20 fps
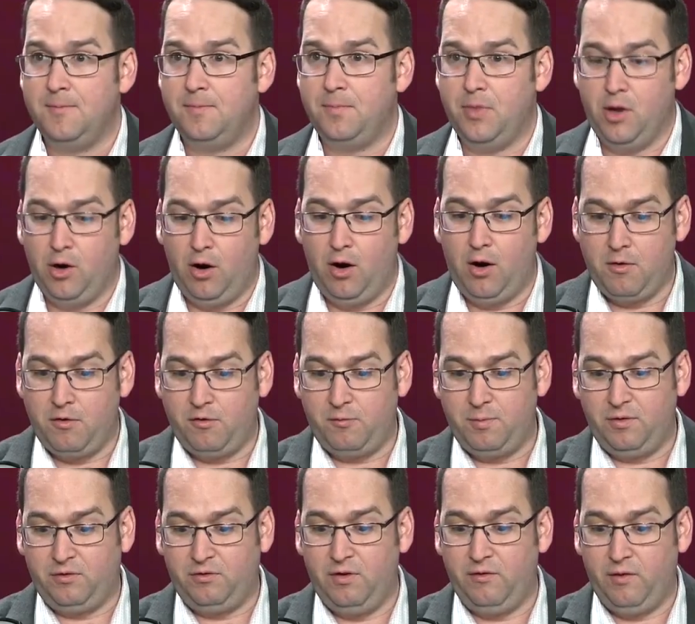There are
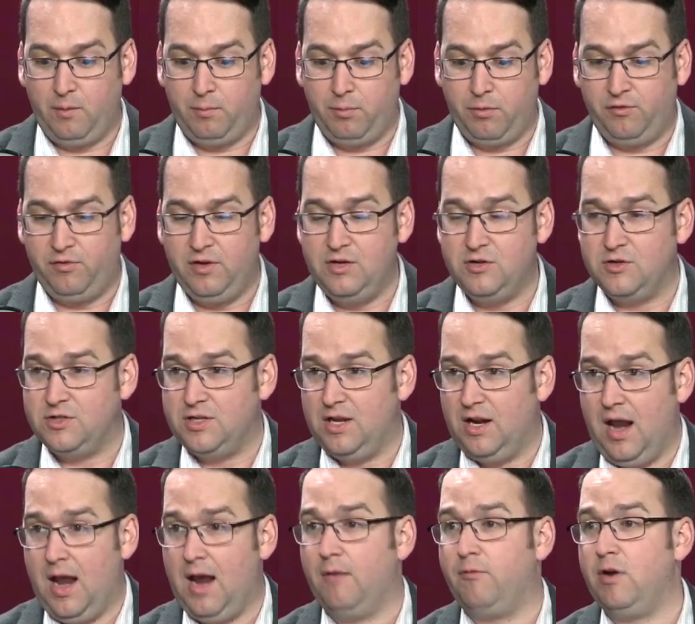specific procedures that
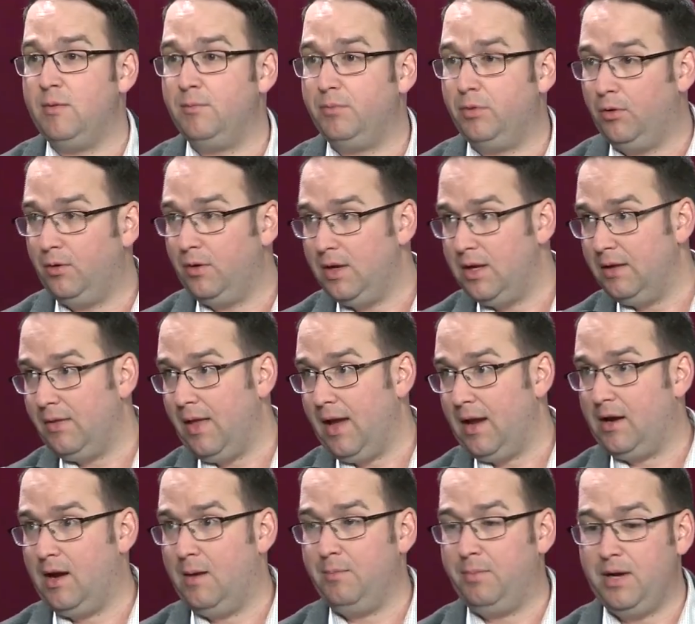every employee at
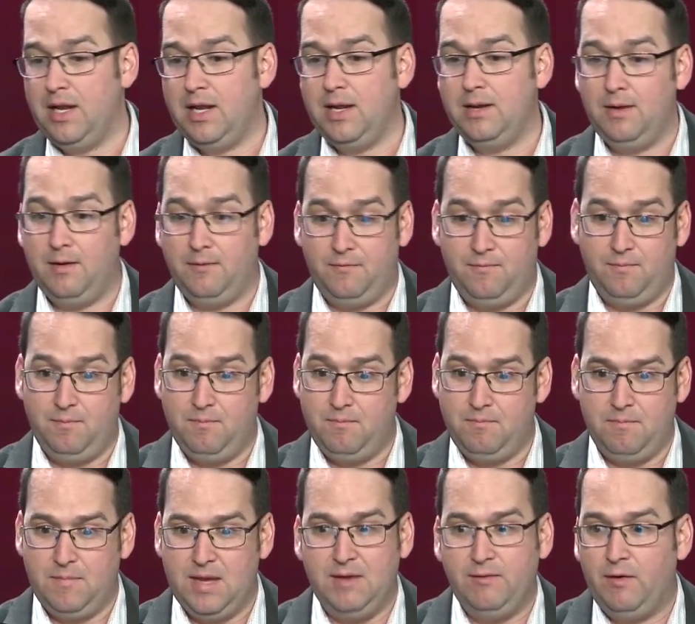that company,
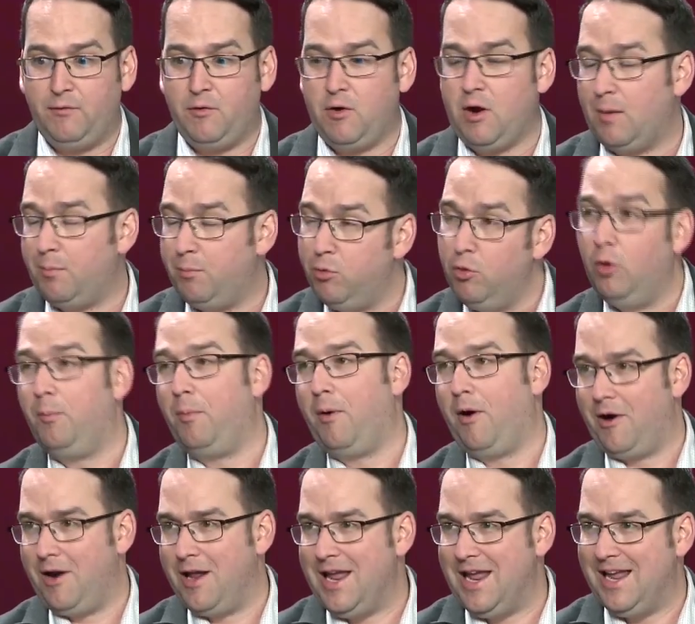even if you're at a pool
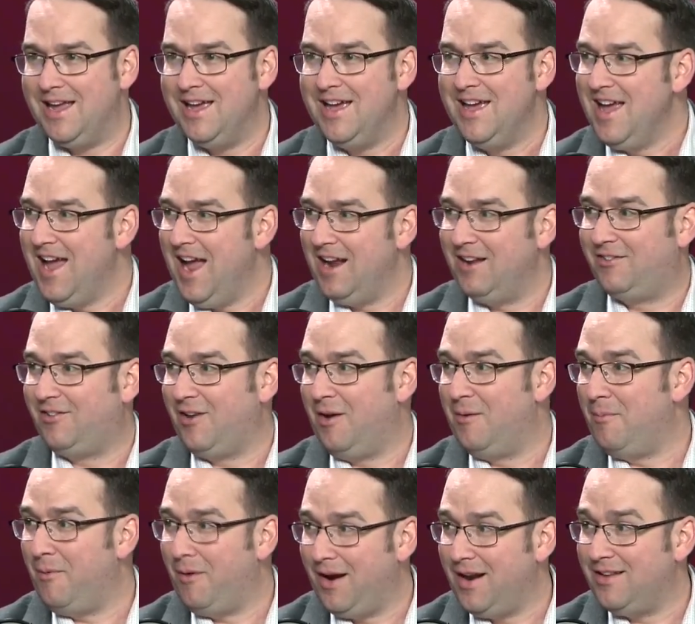party and
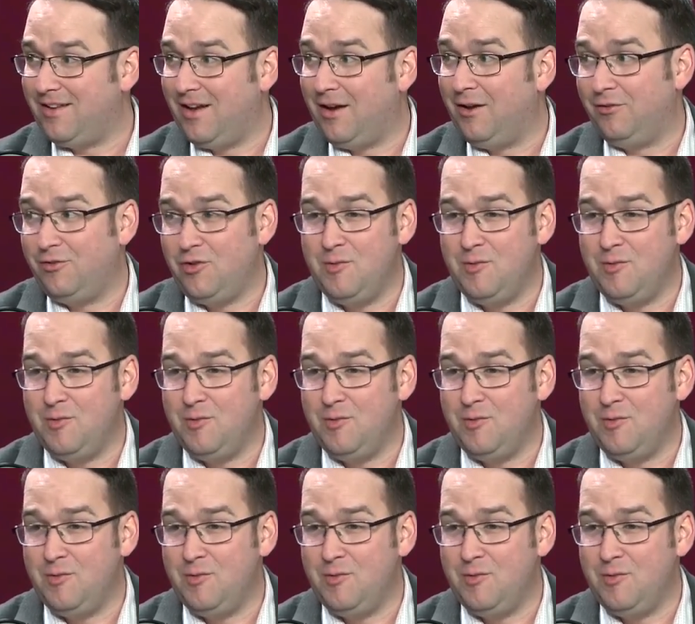someone tells